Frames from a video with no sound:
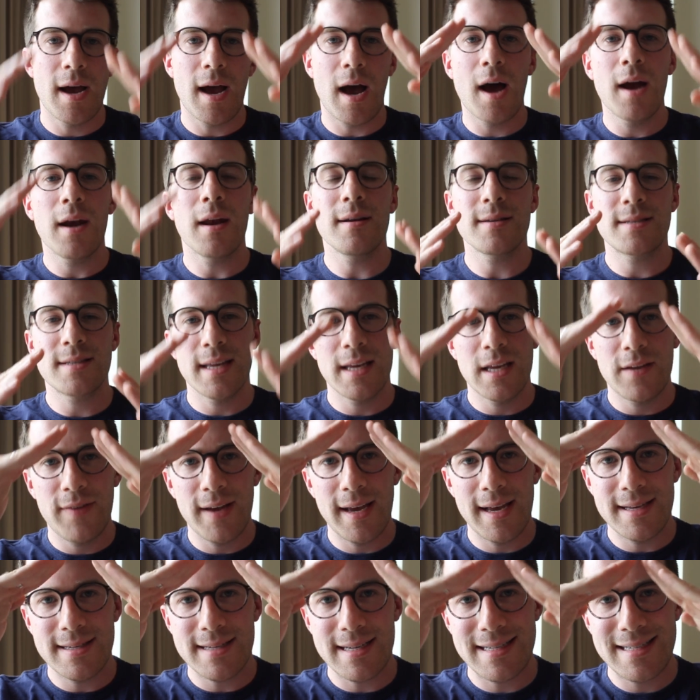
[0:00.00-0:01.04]
I like to think of
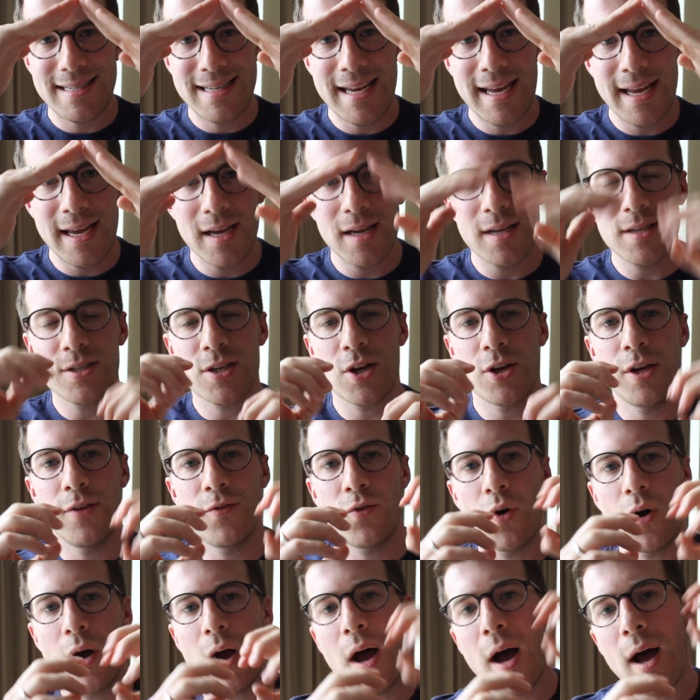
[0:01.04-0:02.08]
it as a tier, so you've
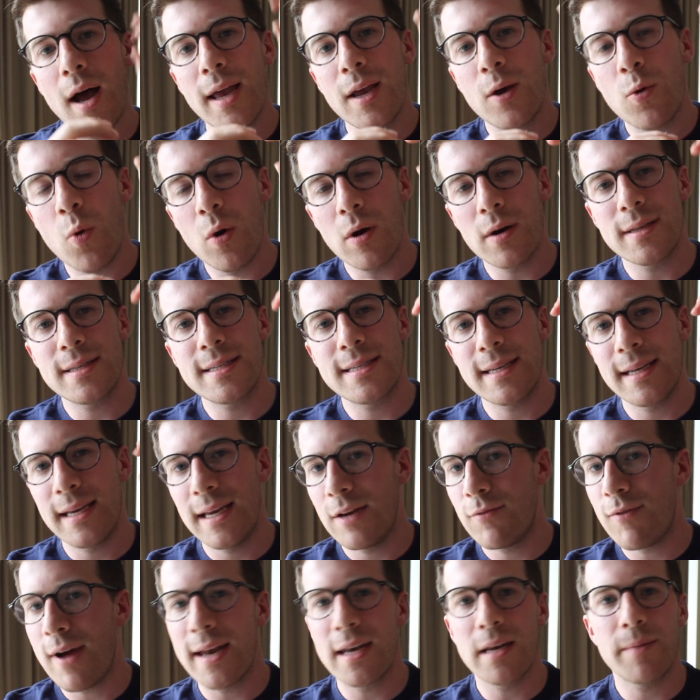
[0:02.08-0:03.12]
got high
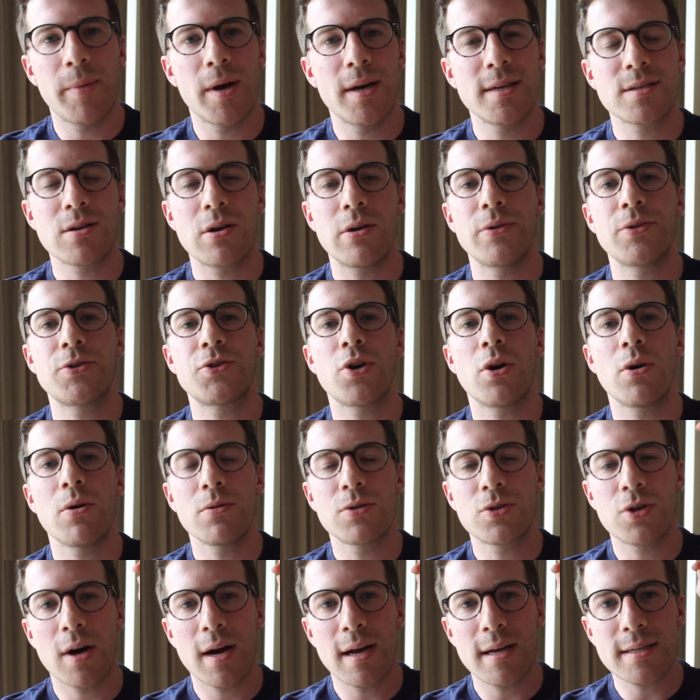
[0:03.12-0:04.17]
quality randomized control
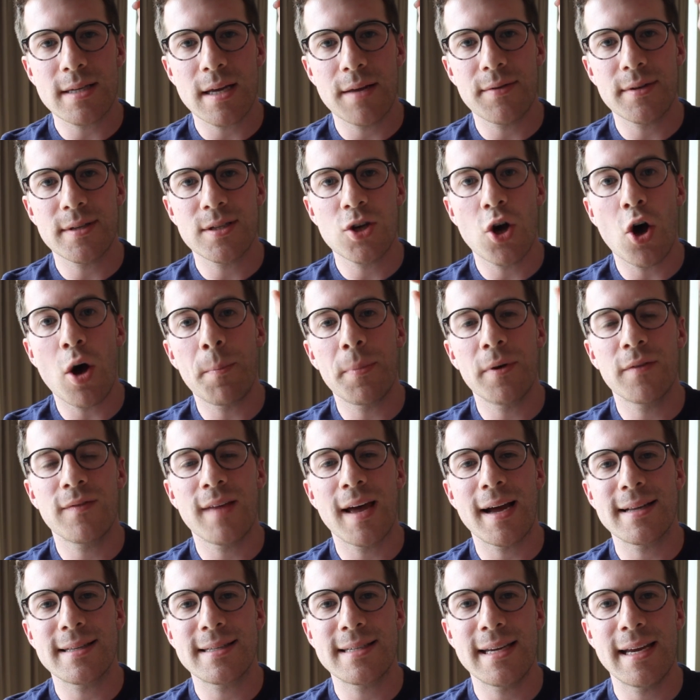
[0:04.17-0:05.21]
trials at the top of
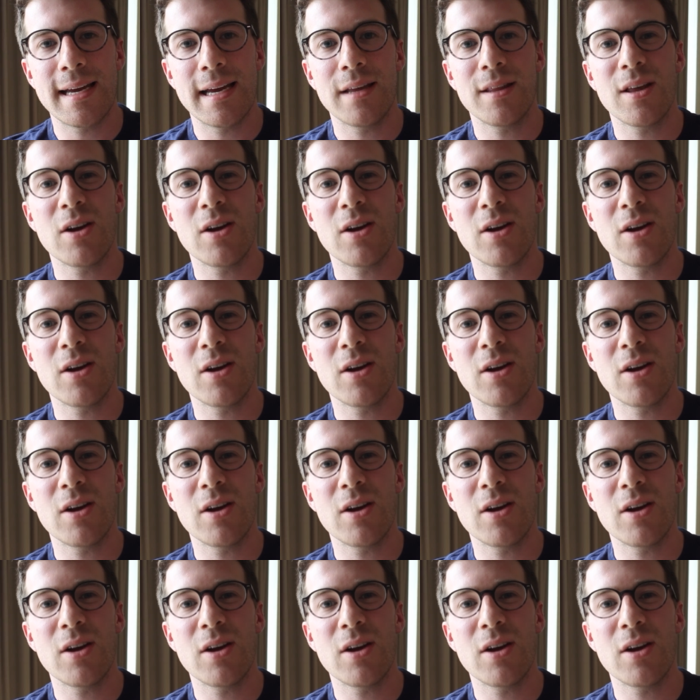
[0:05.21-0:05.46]
that tier.